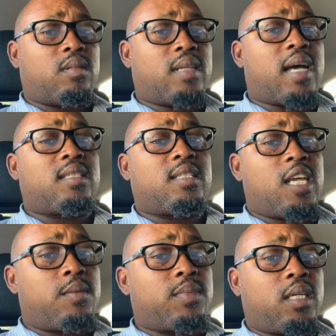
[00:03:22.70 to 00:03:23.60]
that
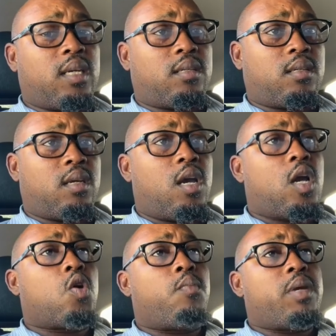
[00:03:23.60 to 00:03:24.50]
same thing
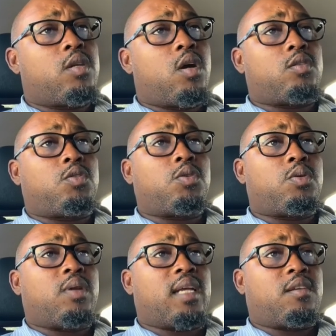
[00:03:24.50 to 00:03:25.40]
could be done to
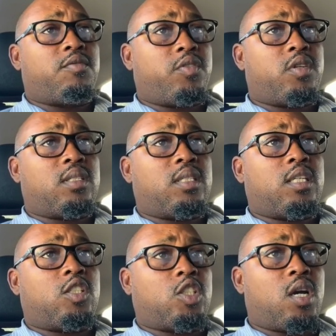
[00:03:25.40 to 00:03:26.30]
you. Like the verse says,
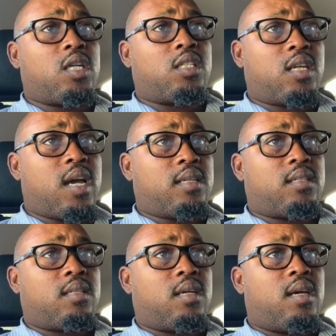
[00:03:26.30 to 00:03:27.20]
judge not,
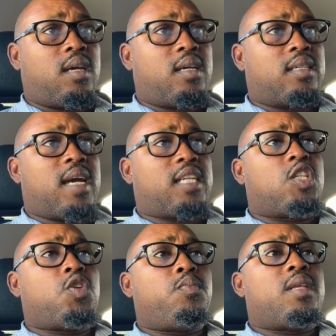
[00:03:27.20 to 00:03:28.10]
that
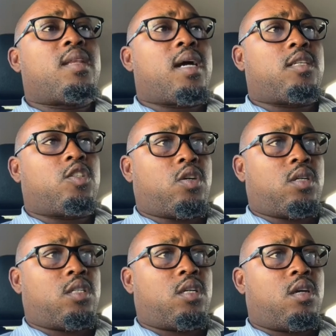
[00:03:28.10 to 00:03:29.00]
you be not
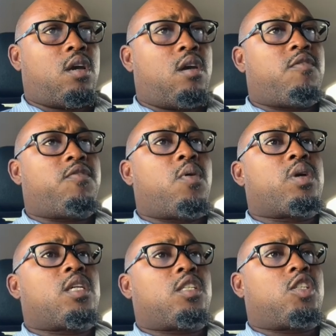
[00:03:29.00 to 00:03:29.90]
judged. For
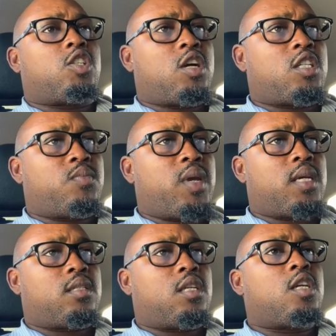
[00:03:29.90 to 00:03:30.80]
with the
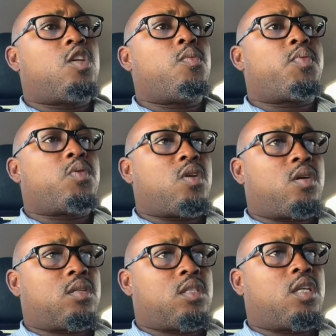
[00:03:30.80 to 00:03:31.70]
judgment you
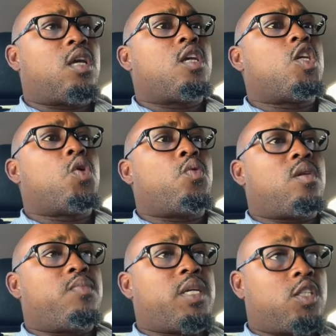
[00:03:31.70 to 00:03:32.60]
pronounce, you
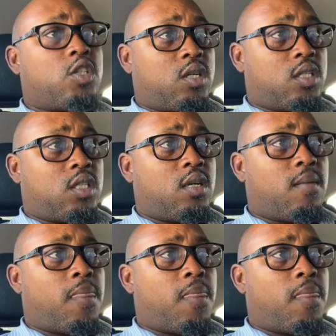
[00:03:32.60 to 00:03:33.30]
will be judged.